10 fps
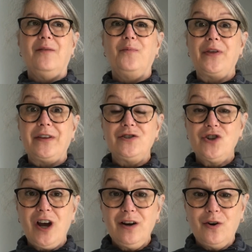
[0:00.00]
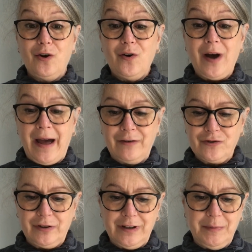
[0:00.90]
with a chuckle,
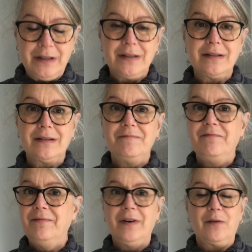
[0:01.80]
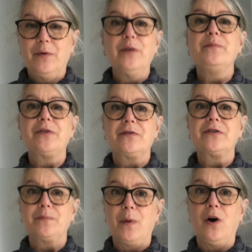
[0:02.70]
actually, because our rooms are
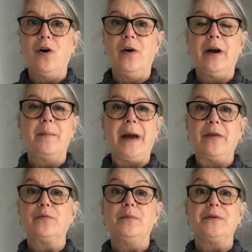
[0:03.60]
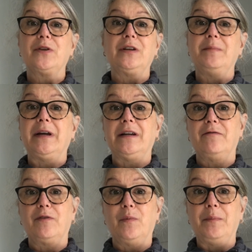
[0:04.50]
small. Our bathroom is only big enough
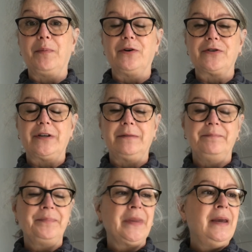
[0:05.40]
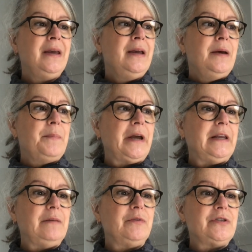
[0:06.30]
for one person. But
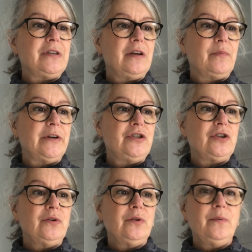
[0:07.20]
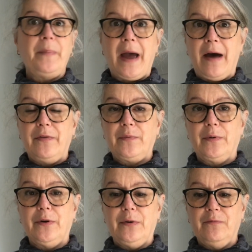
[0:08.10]
it was the original
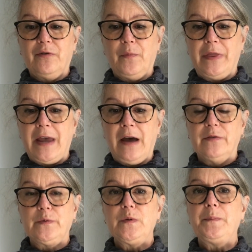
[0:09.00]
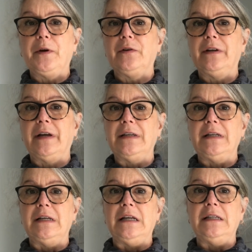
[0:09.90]
bathroom from when the house was built in
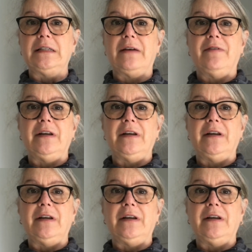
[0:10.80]
1987.